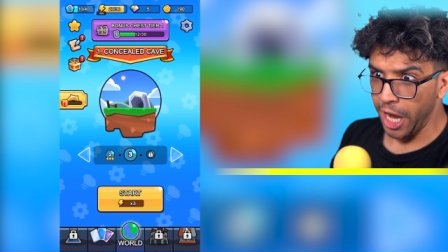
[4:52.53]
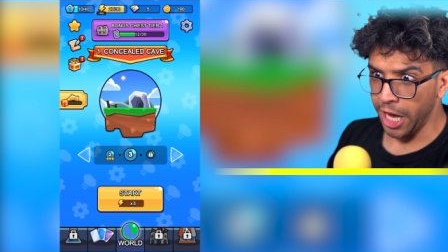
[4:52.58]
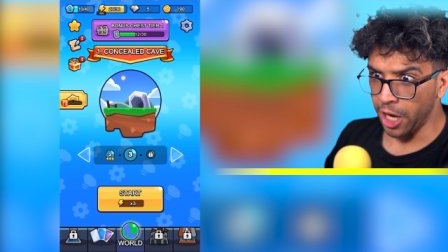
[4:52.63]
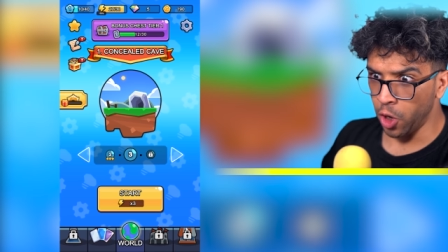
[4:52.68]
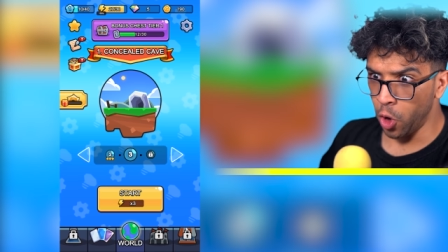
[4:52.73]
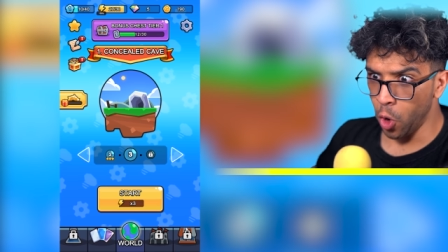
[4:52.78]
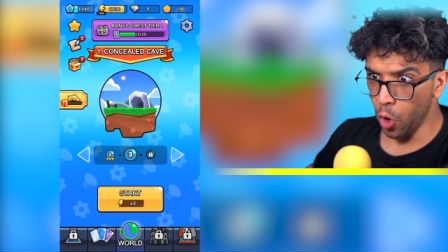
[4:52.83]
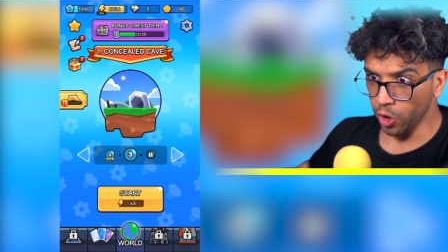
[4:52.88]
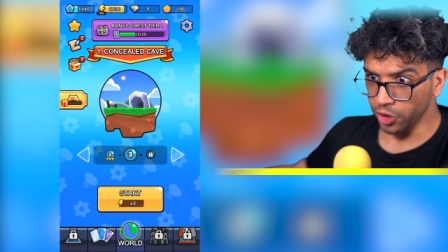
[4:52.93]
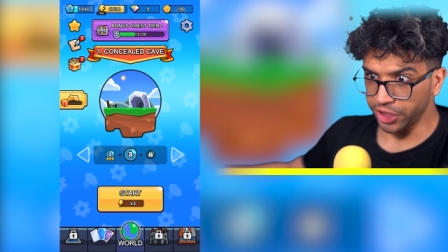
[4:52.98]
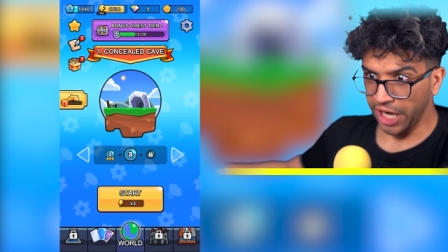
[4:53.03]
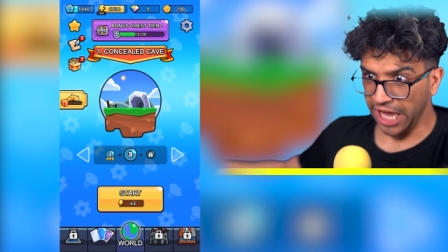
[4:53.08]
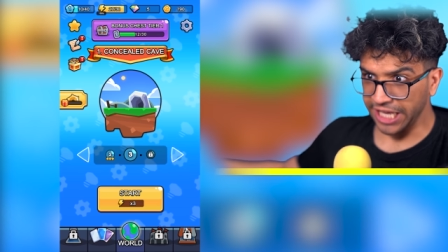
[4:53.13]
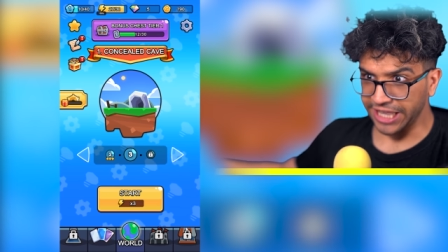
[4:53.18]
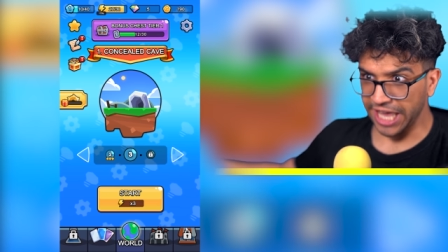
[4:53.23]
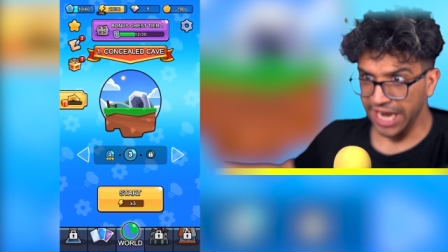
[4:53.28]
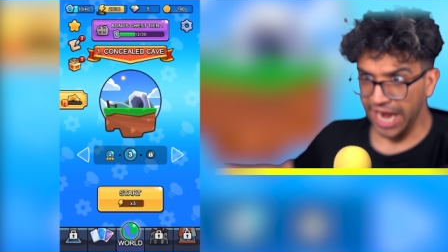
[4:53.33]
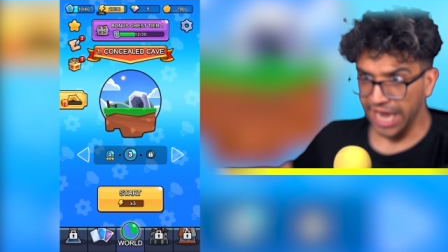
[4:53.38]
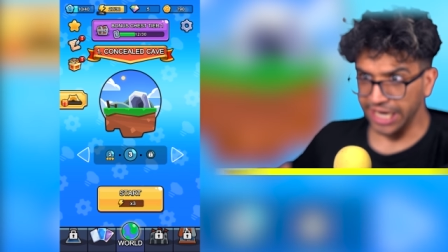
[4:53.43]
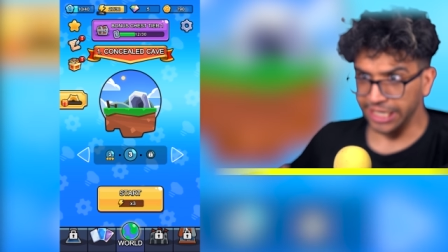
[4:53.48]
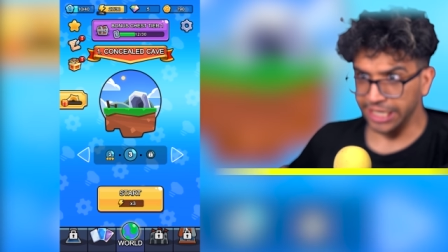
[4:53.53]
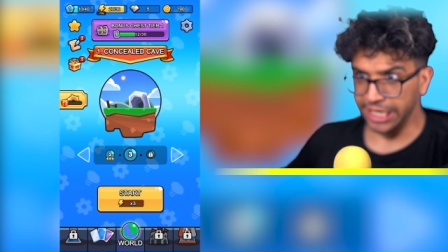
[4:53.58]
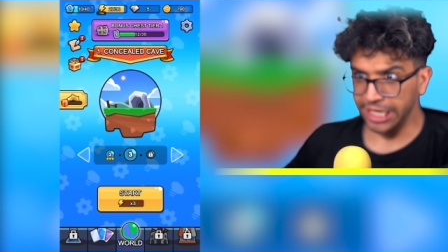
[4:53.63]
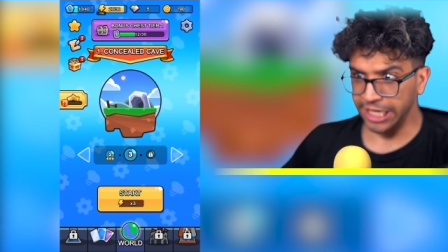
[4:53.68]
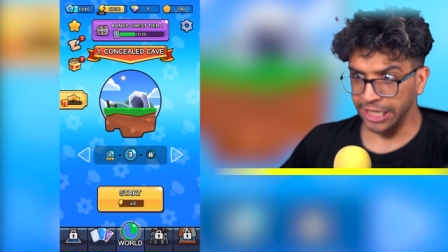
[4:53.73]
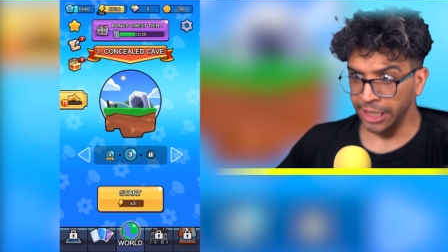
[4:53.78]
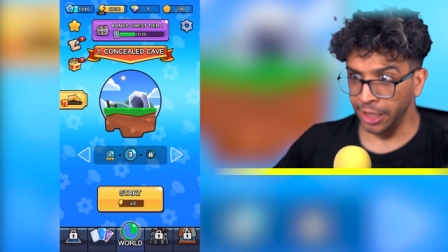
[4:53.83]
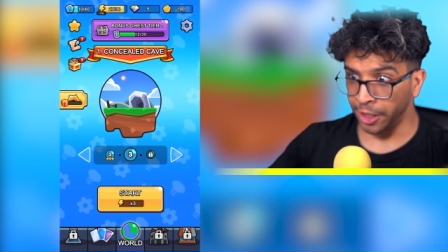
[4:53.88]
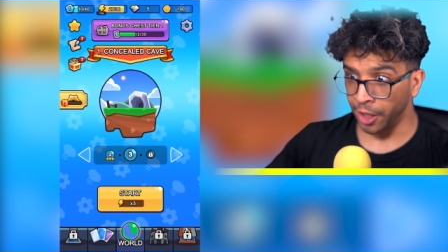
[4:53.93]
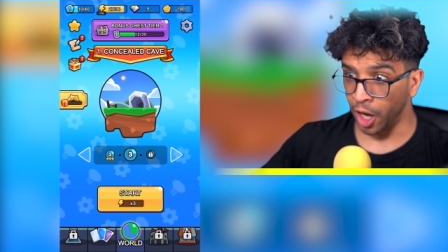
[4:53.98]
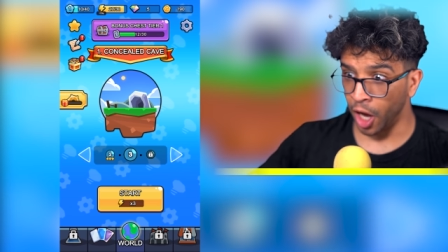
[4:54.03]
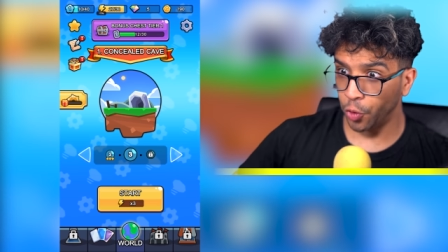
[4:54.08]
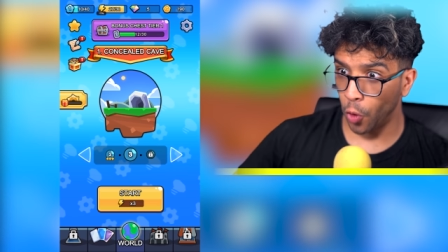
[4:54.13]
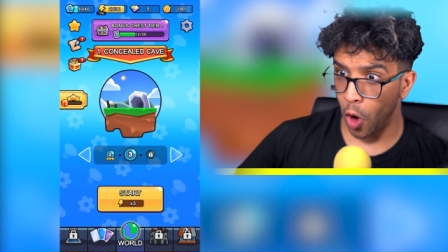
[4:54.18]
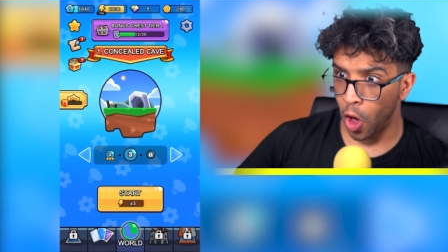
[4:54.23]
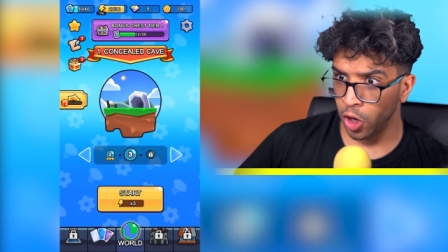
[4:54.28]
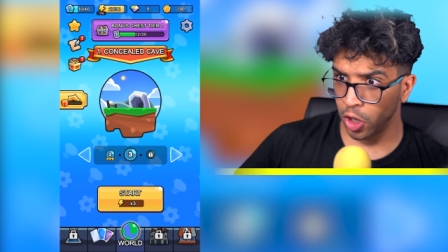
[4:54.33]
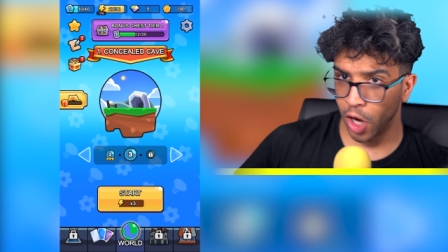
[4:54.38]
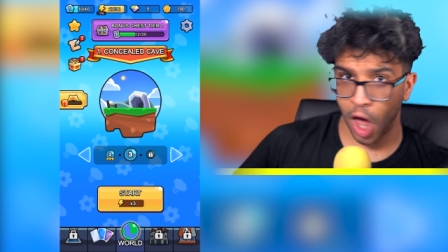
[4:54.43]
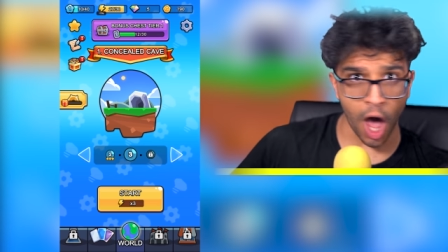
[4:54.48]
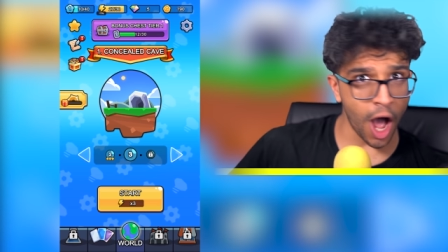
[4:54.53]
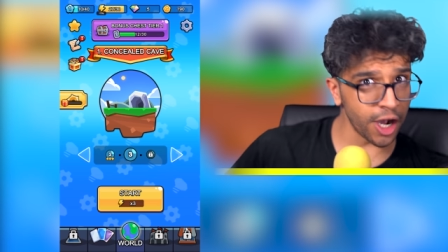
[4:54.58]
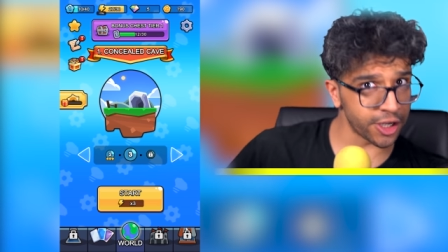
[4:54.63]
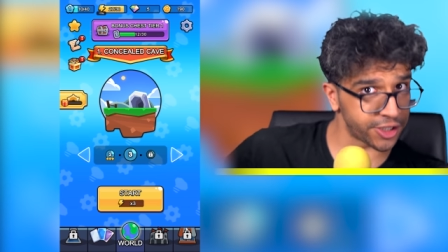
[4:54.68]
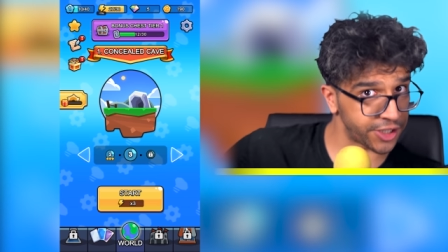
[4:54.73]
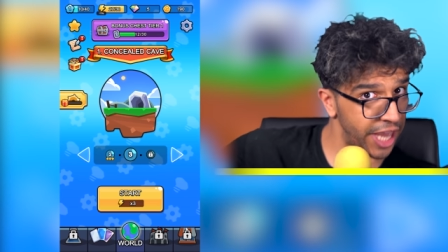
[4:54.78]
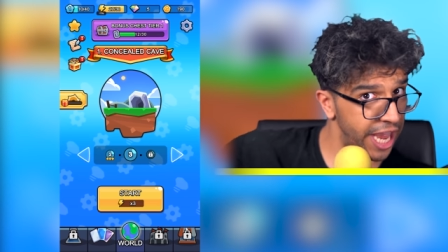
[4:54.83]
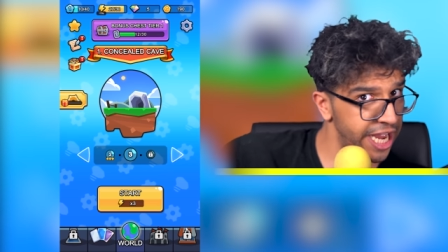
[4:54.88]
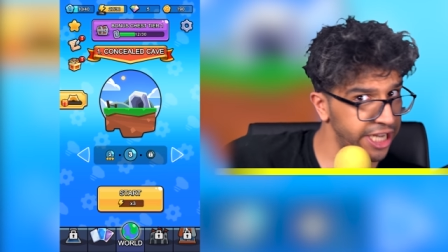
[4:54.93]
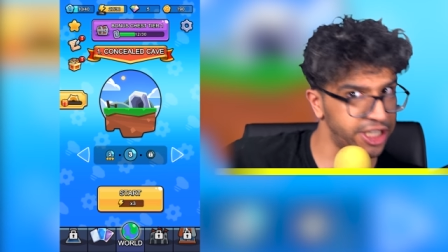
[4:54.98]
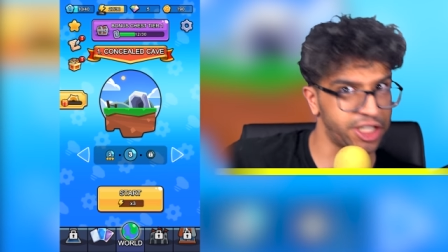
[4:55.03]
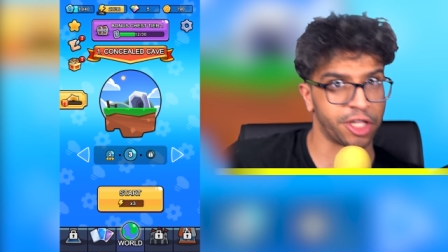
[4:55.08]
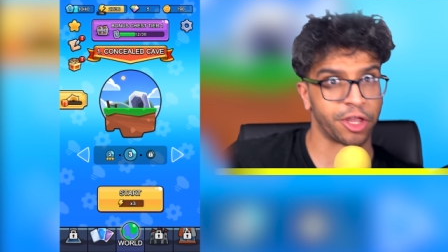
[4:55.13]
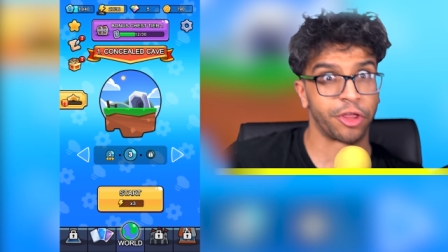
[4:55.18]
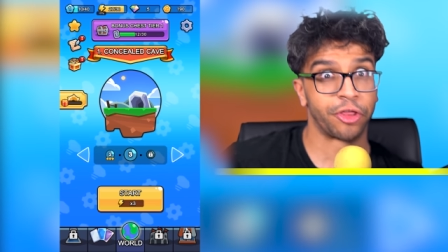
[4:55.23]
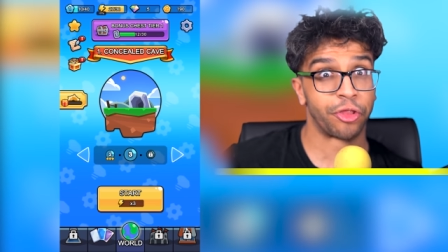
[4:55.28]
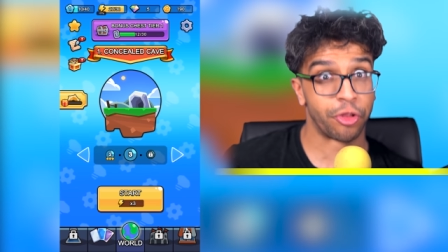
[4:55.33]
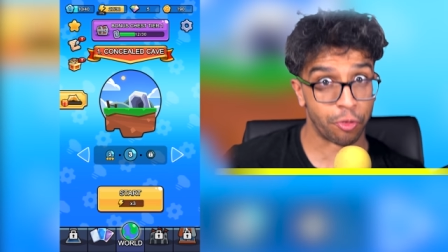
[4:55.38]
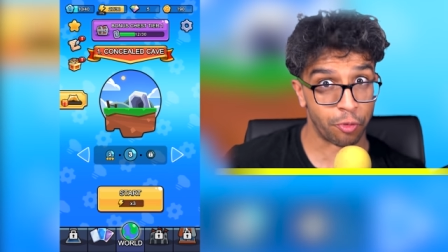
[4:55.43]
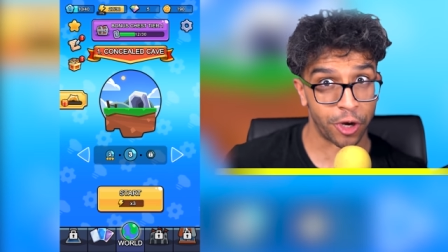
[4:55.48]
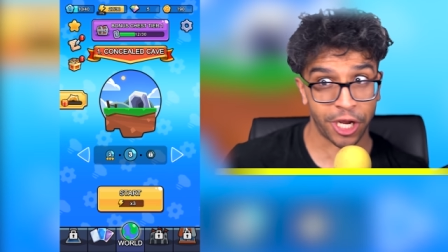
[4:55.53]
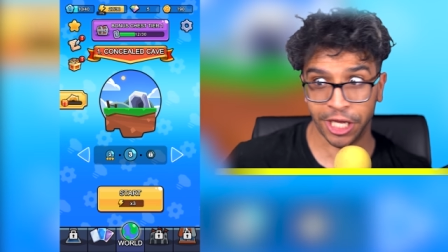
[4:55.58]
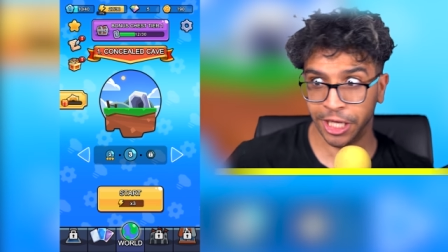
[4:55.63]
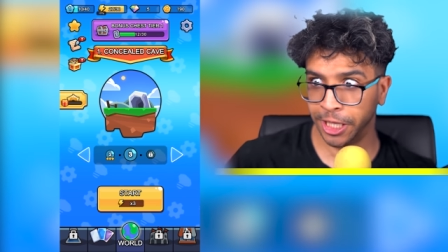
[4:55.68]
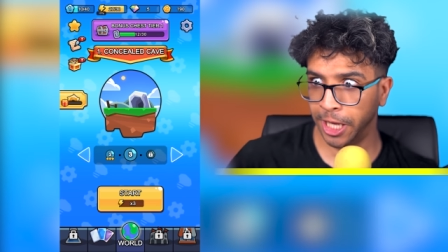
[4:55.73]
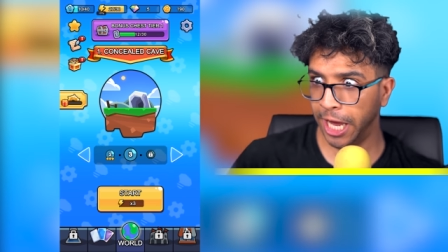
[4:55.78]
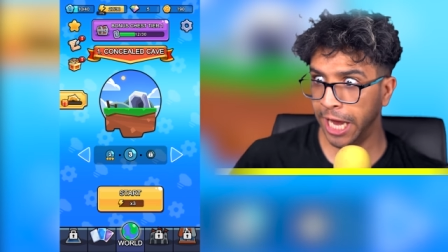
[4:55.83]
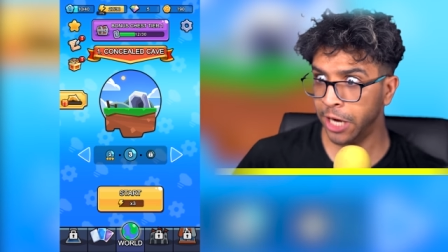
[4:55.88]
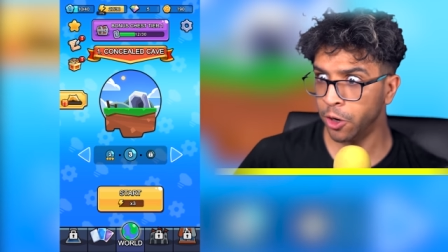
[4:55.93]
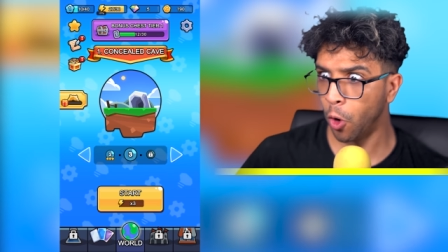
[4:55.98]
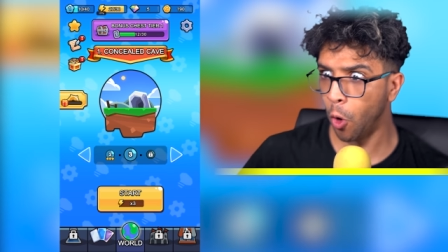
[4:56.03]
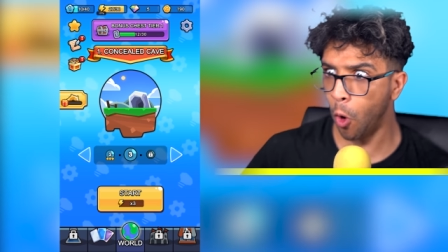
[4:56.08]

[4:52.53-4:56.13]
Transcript: It looks like that I need uh, to unlock stage three in